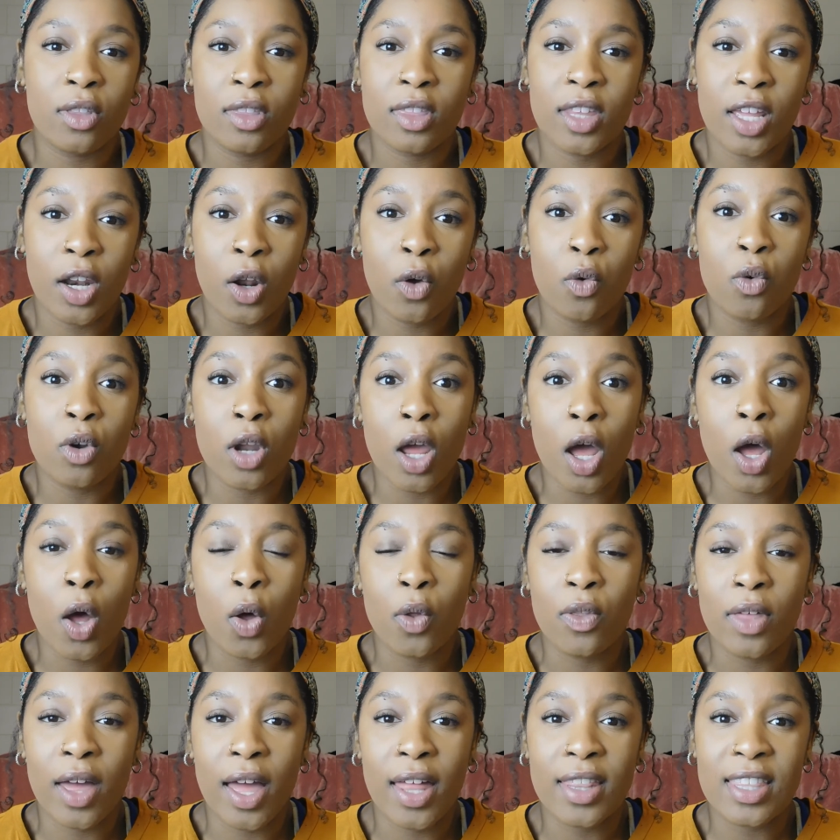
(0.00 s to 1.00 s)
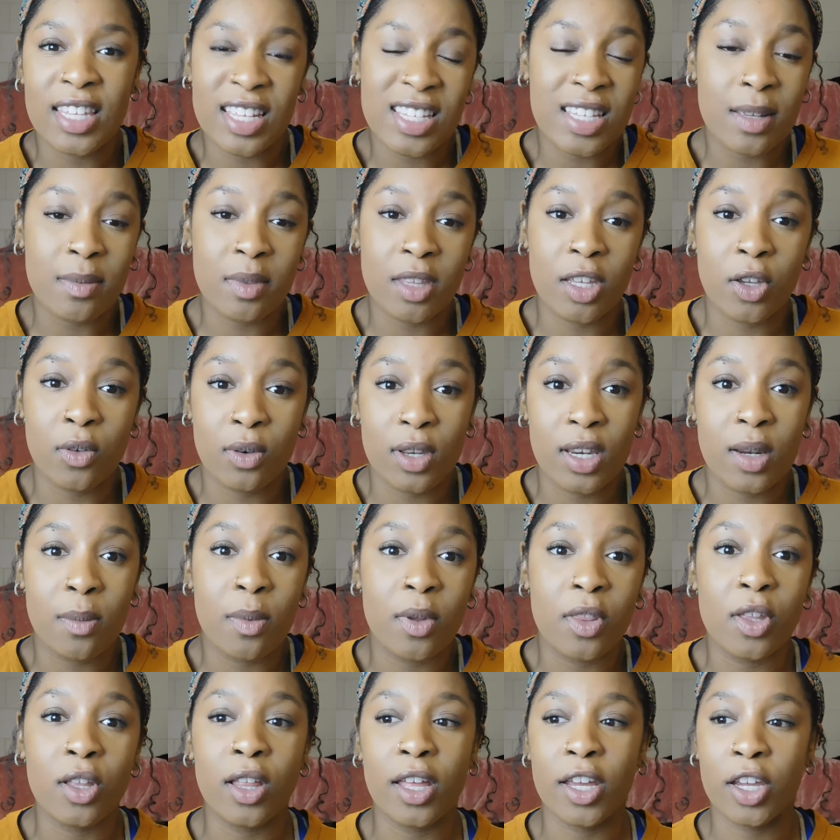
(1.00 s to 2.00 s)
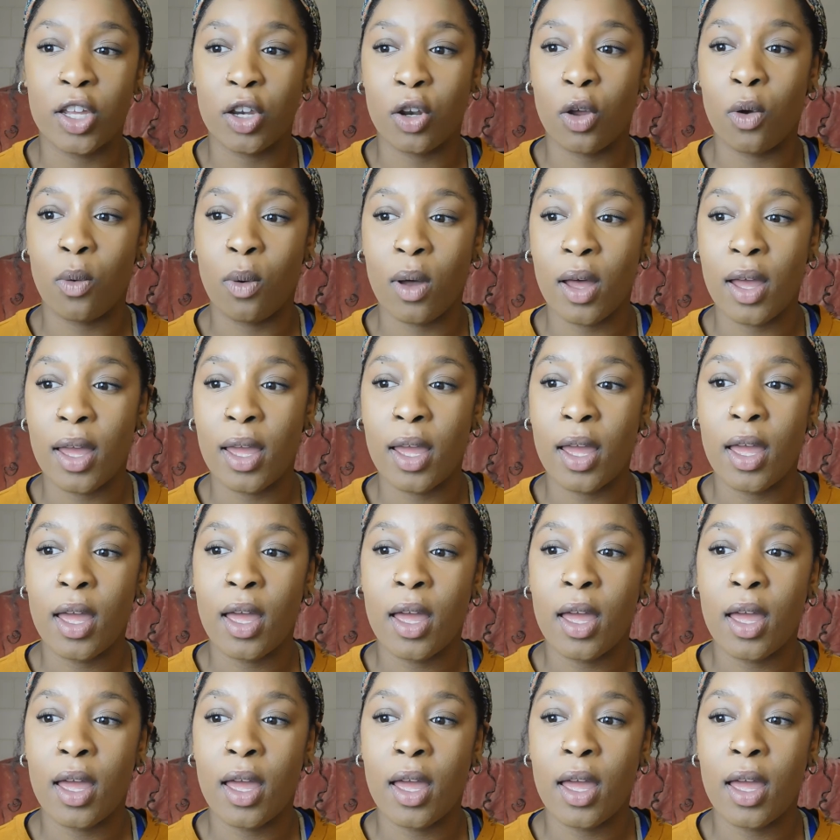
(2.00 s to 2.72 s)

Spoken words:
they don't know that that's something you needed, but they're like, you know what,